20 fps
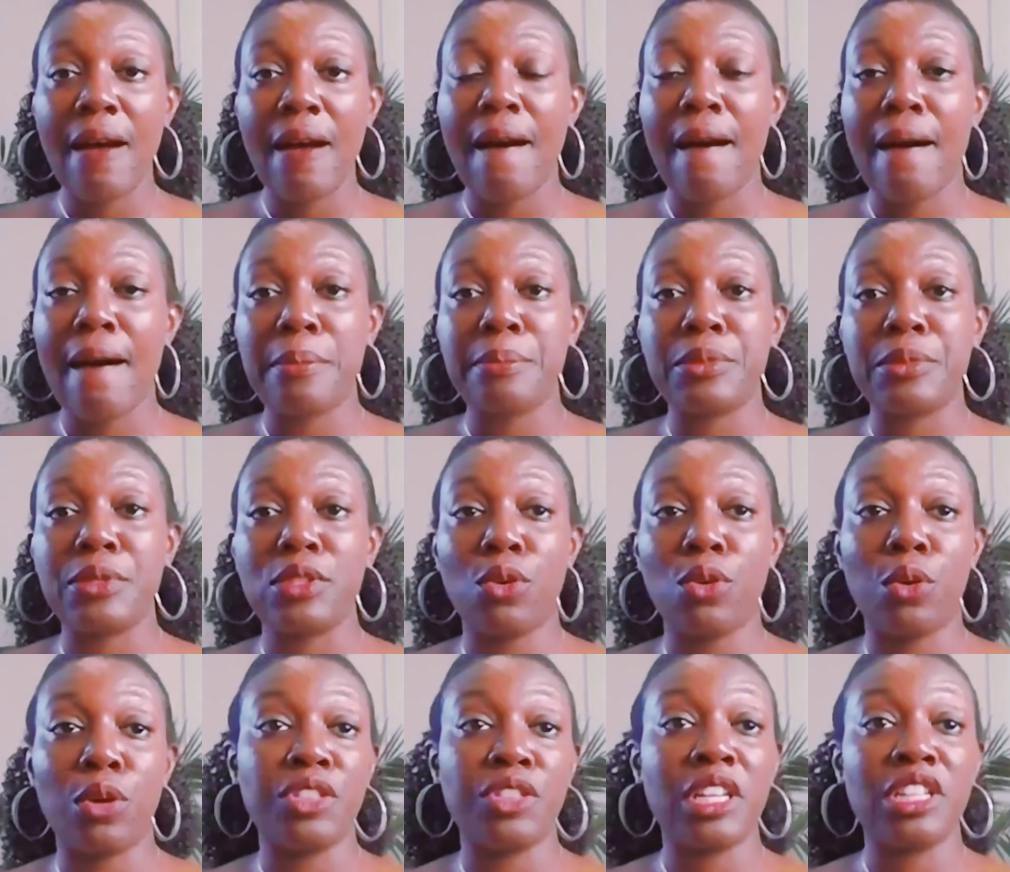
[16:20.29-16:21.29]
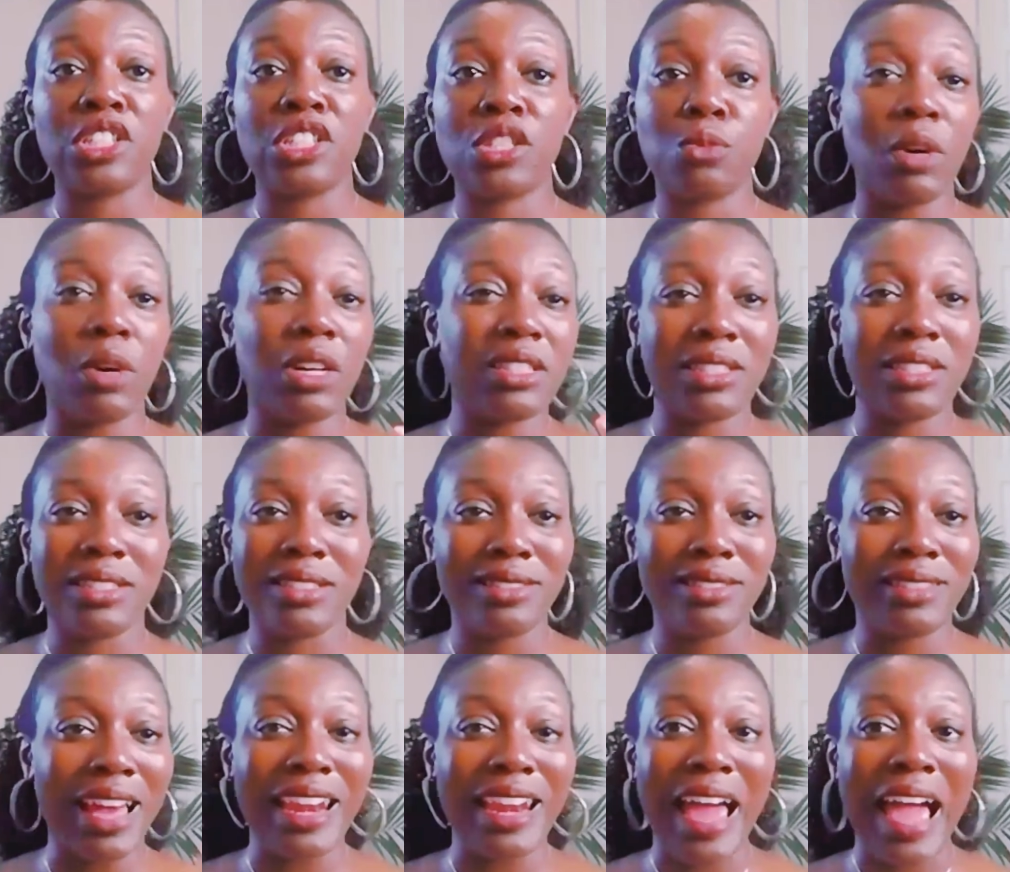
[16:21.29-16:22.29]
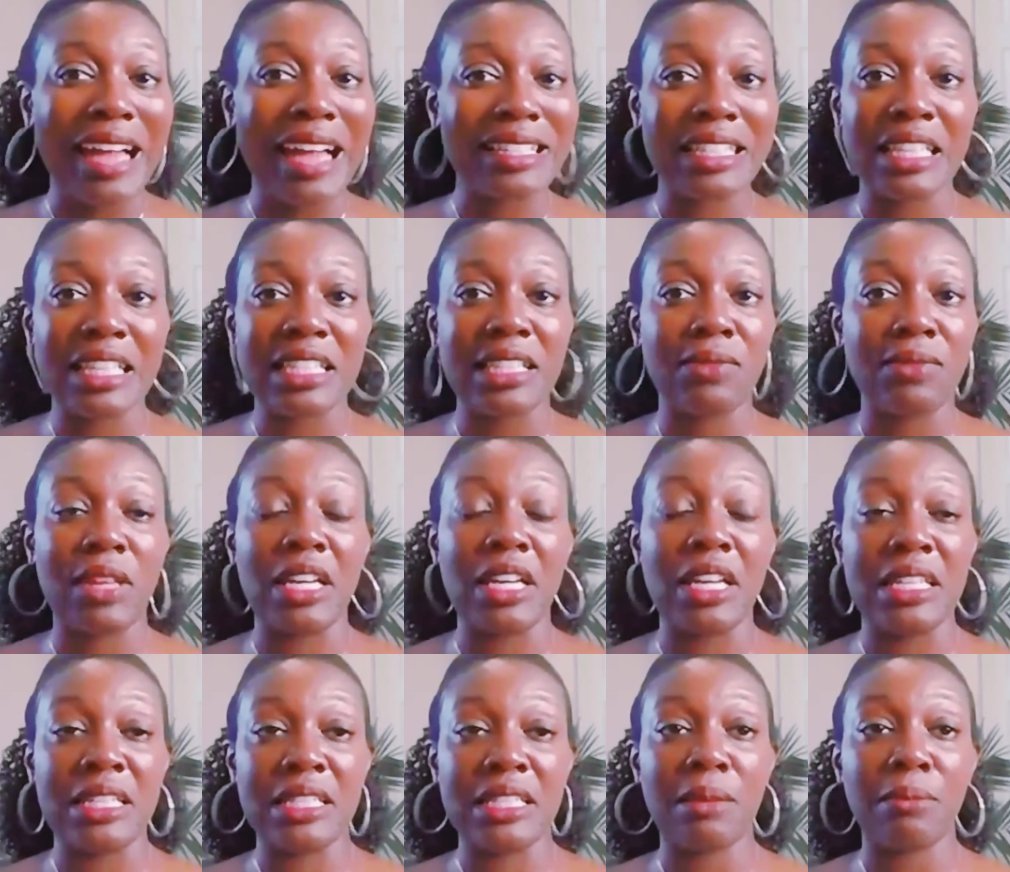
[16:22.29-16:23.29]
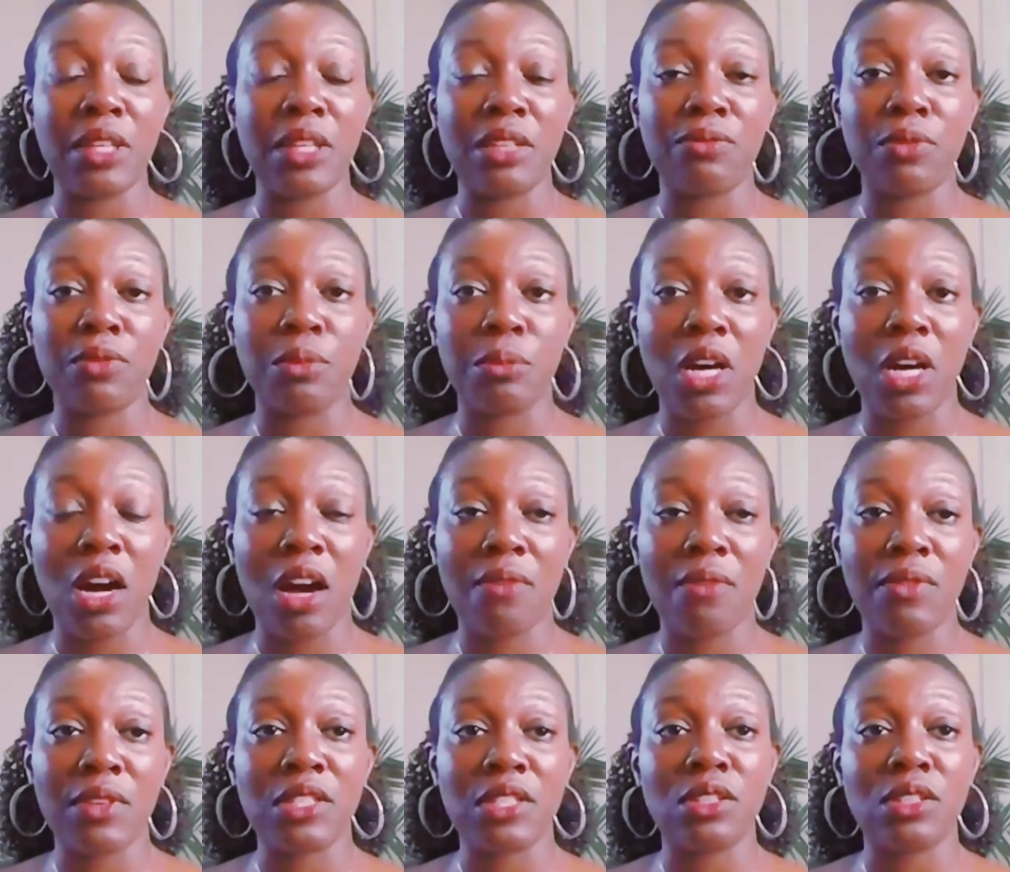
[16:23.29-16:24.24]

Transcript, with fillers: um, or they just want to, that access if they need something from the office.